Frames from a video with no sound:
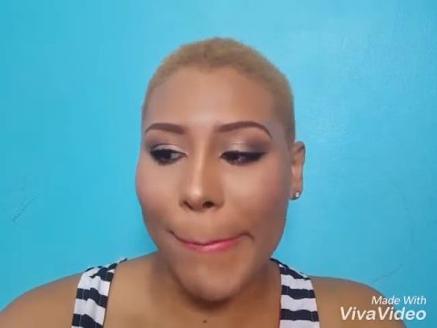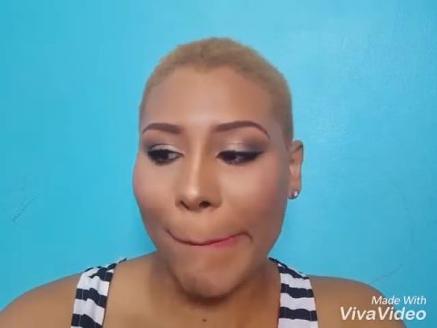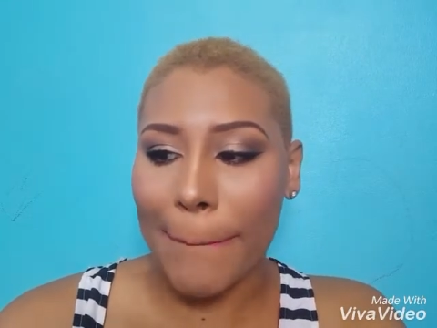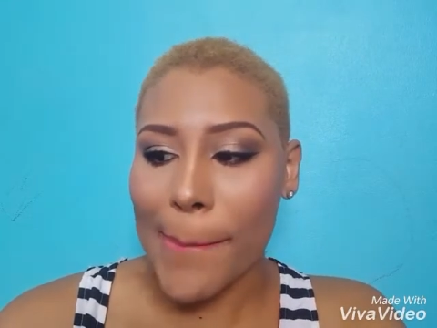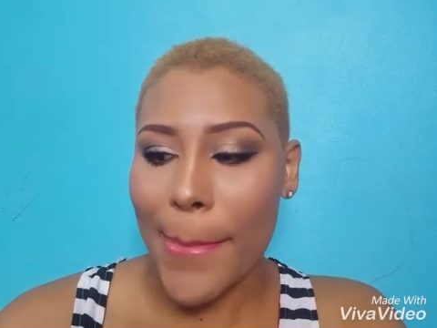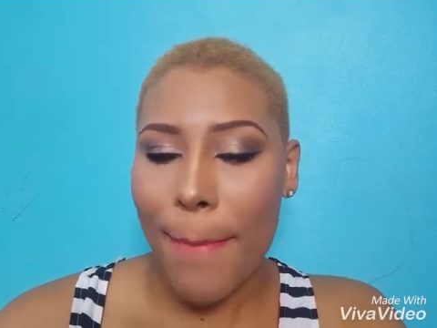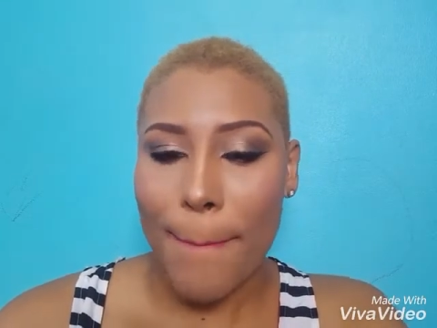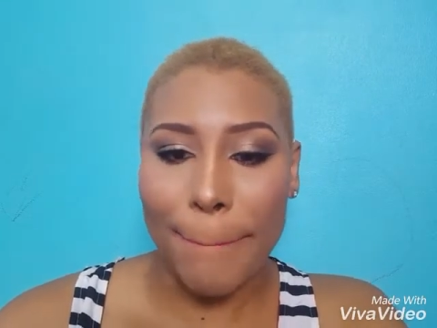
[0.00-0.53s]
a
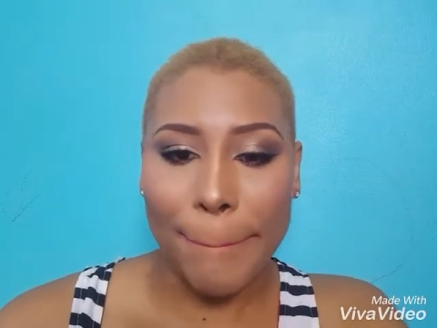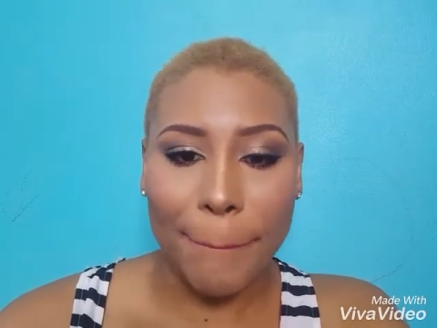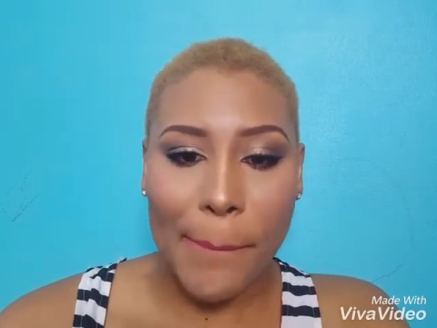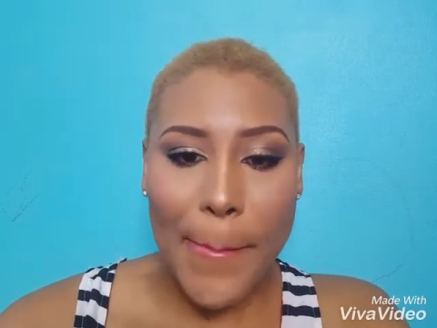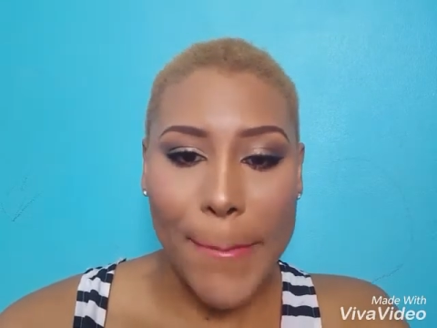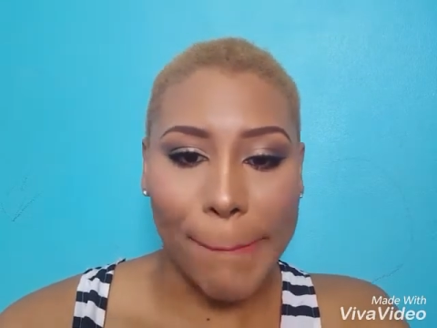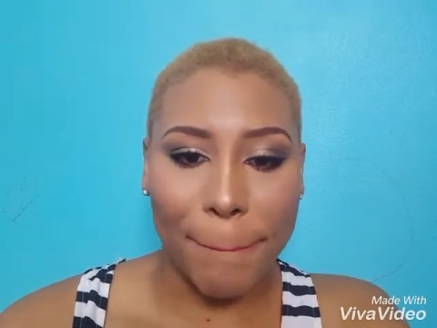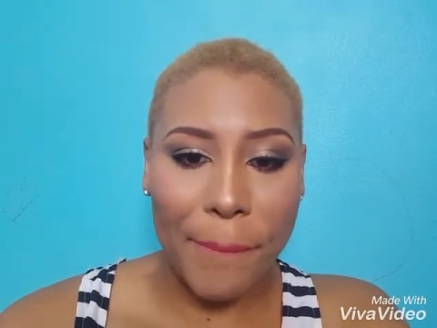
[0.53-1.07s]
Nicka
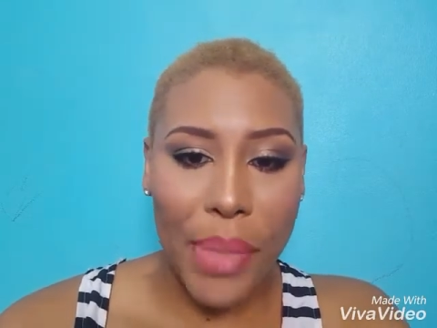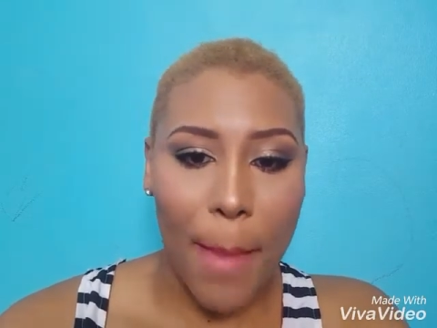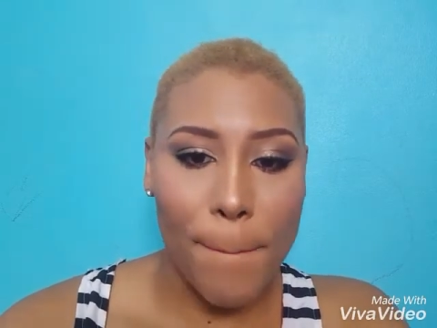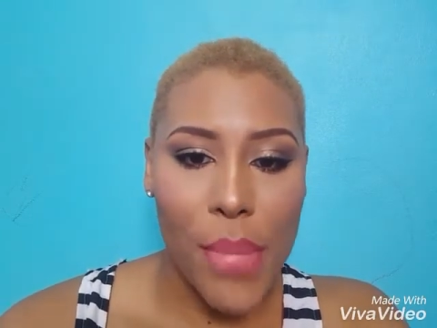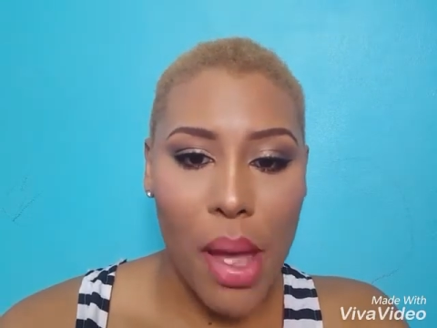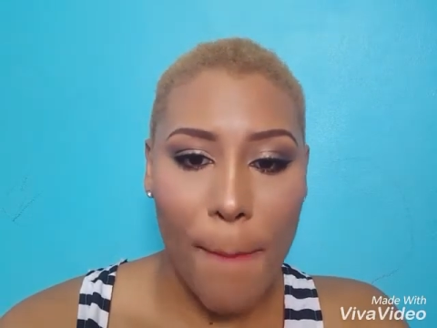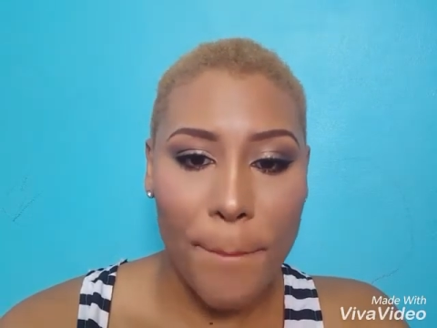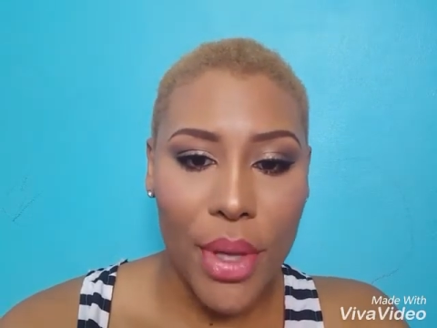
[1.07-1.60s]

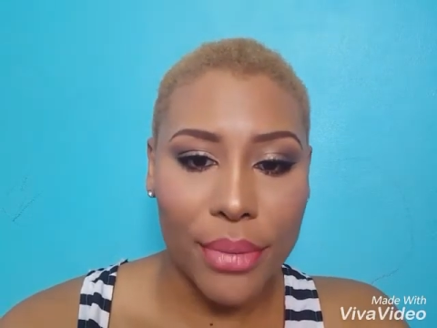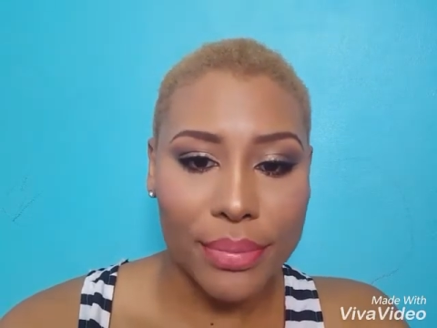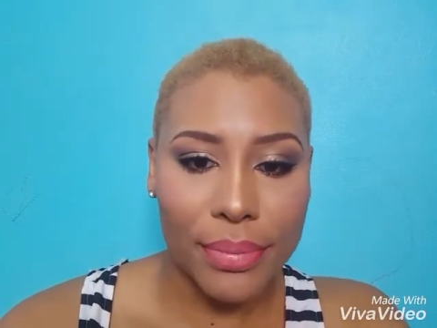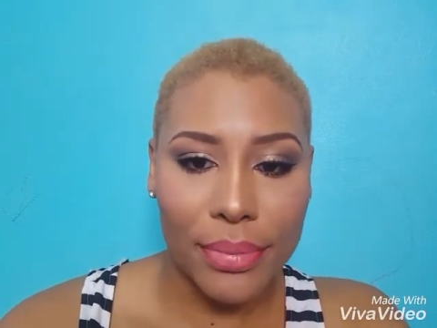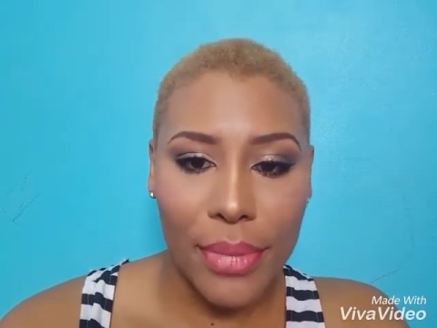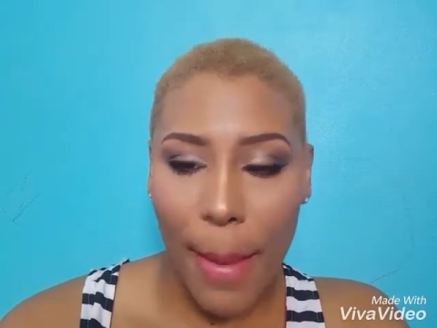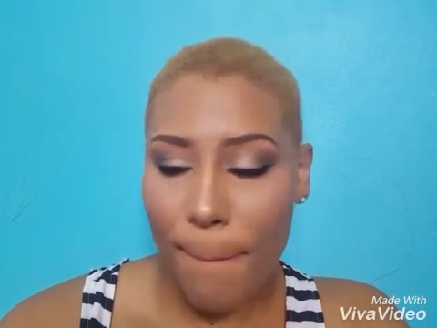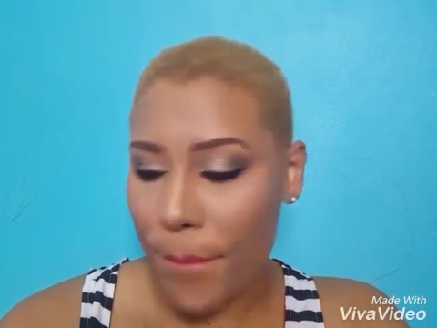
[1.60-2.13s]
K
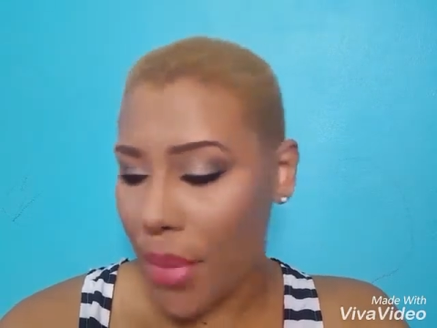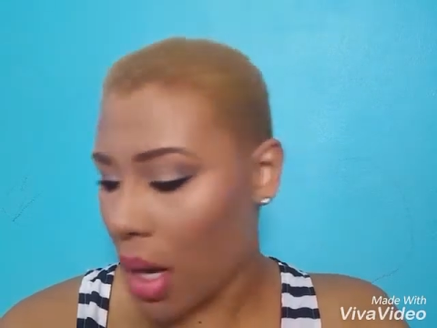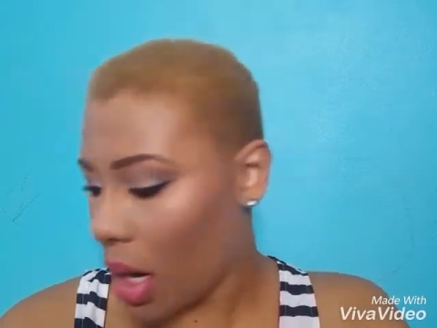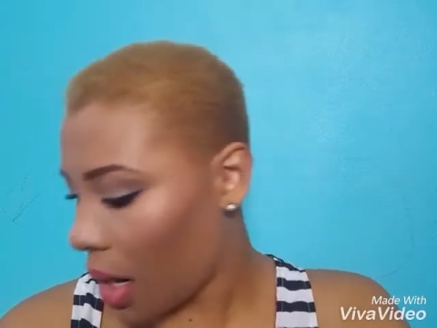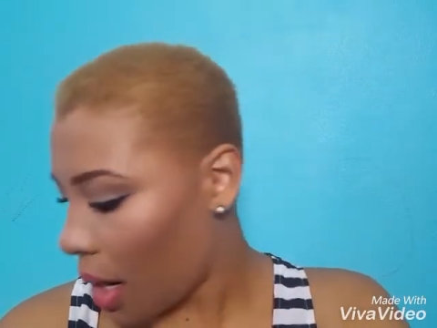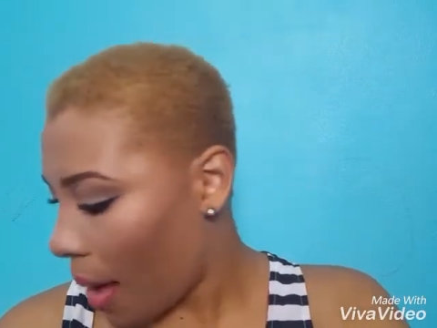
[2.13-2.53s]
Hydro